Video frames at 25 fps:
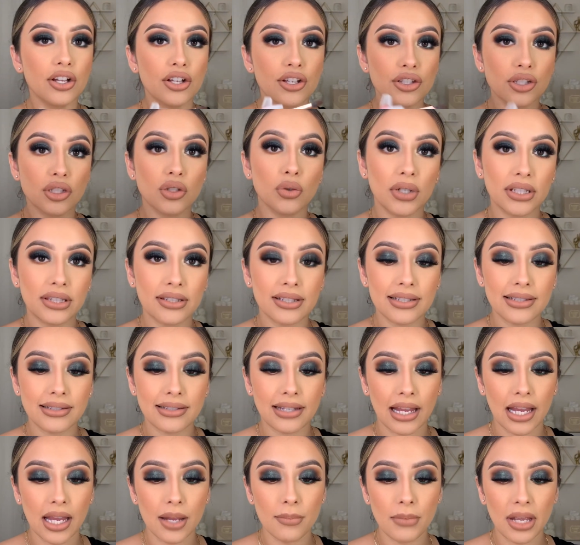So with the
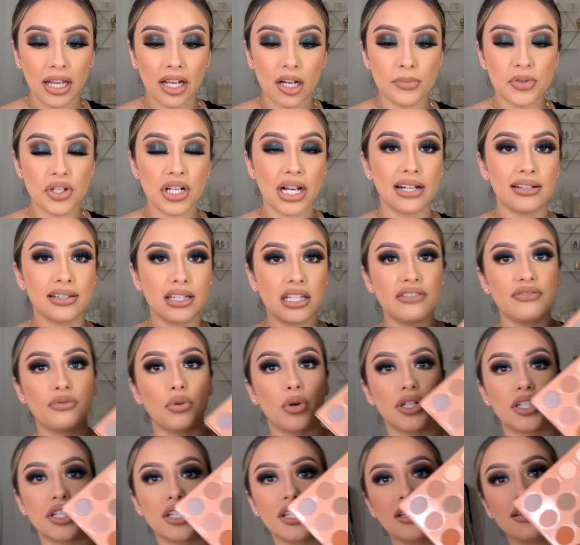same Makeup Shop
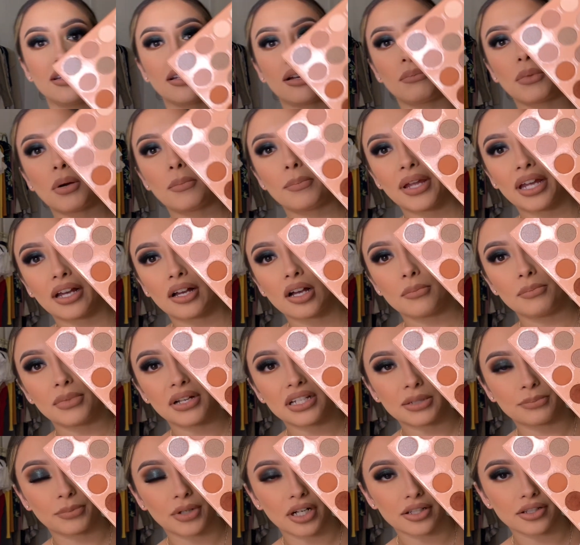T14, I'm gonna pick up
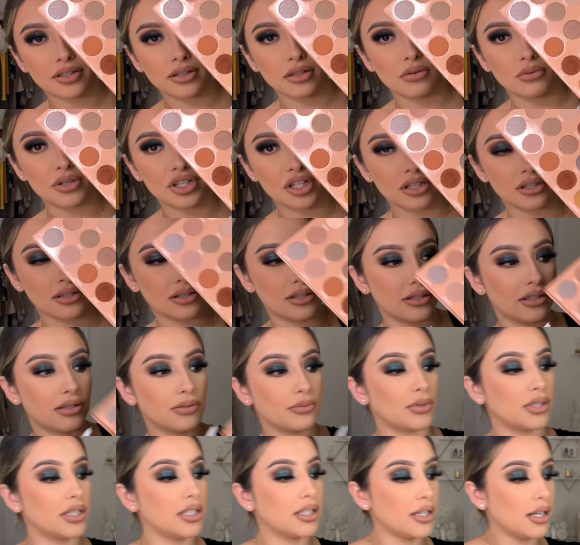Espresso, which is this
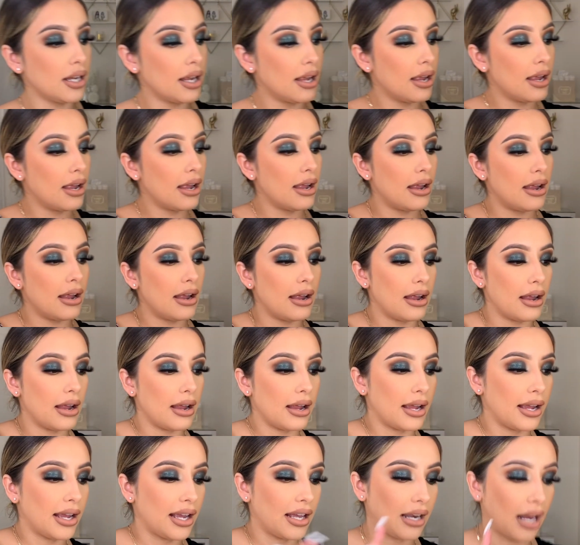one.
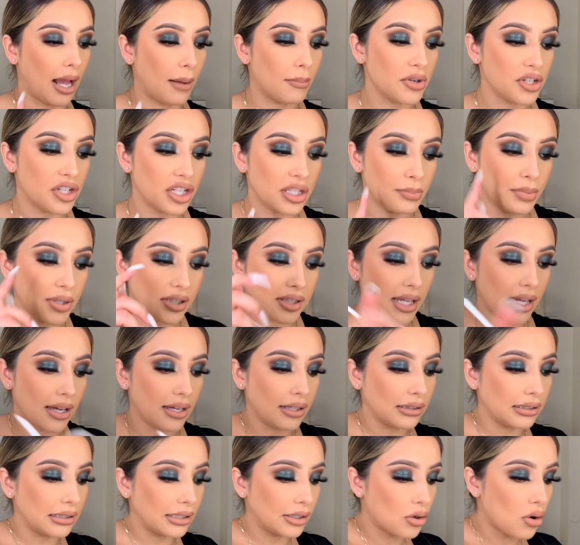And I'm gonna just put that
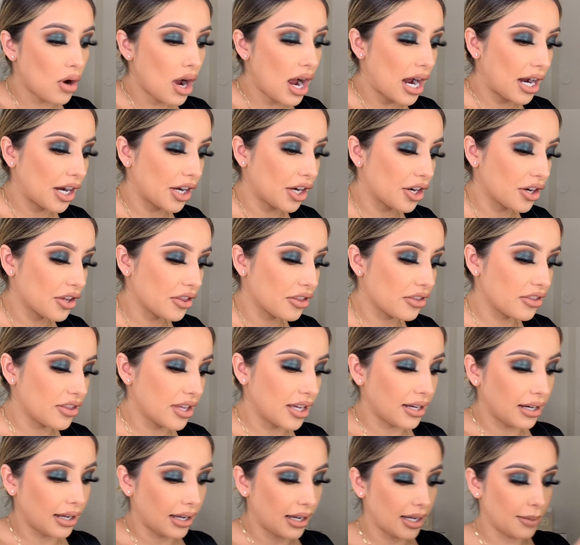a little higher
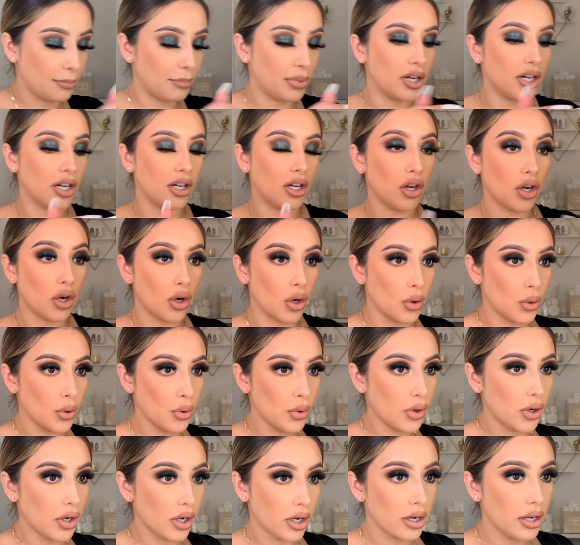than I put Oak,
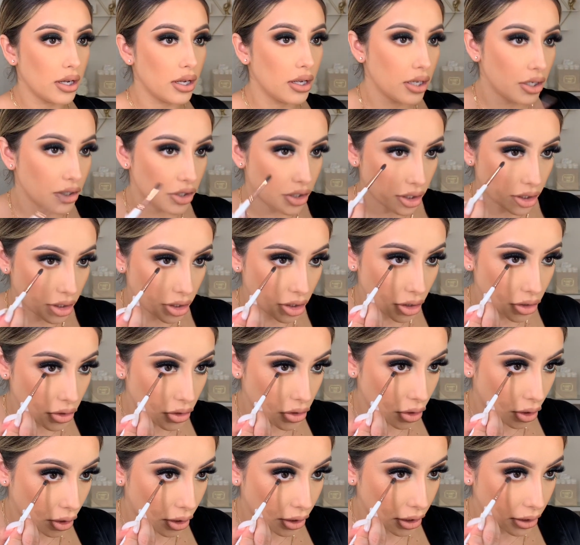just to
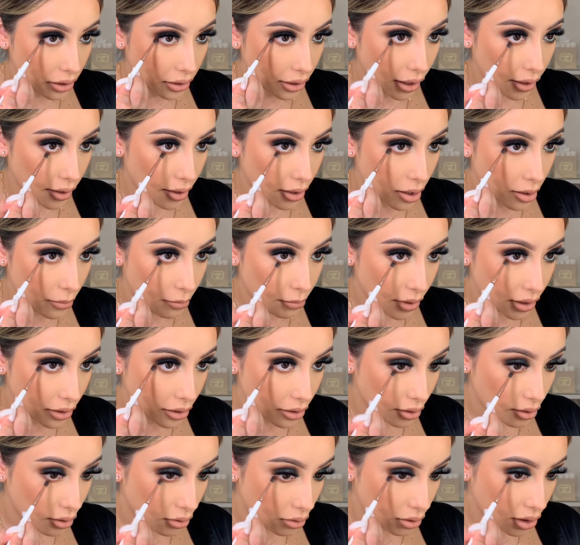darken that up and,
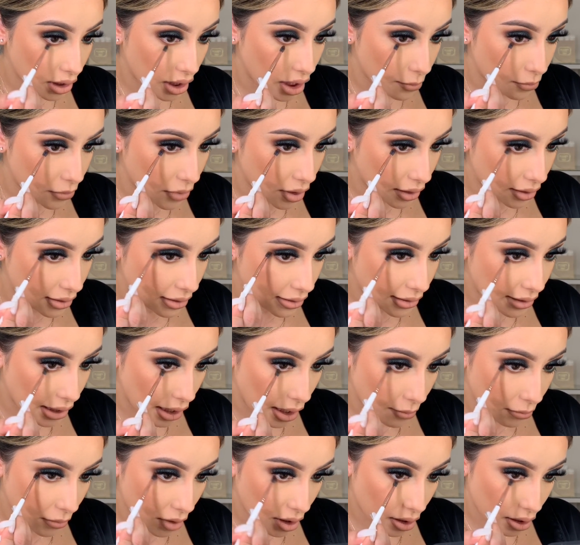you know, keep the
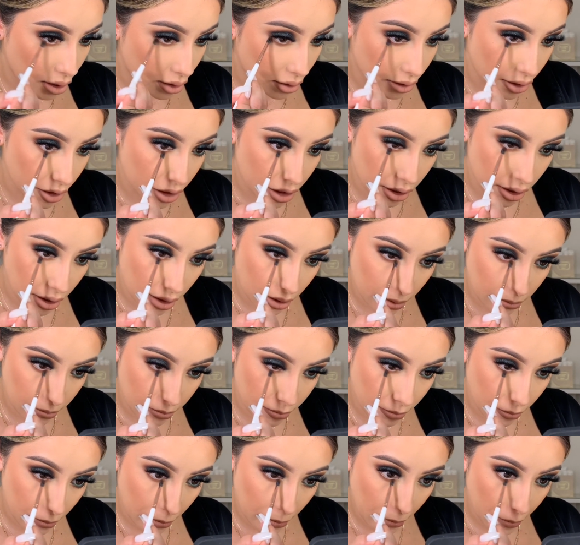same color
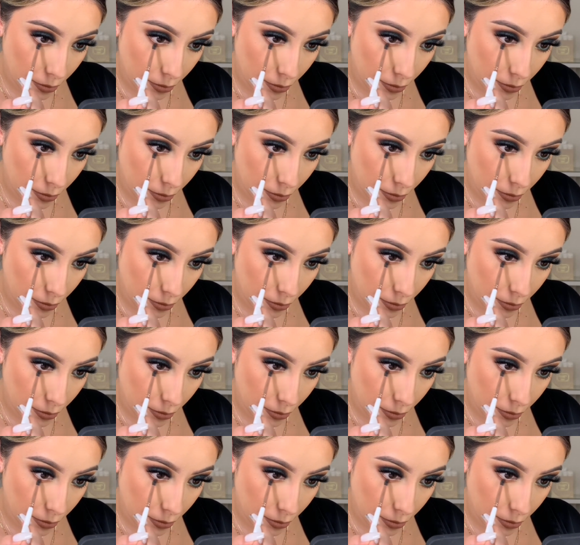scheme.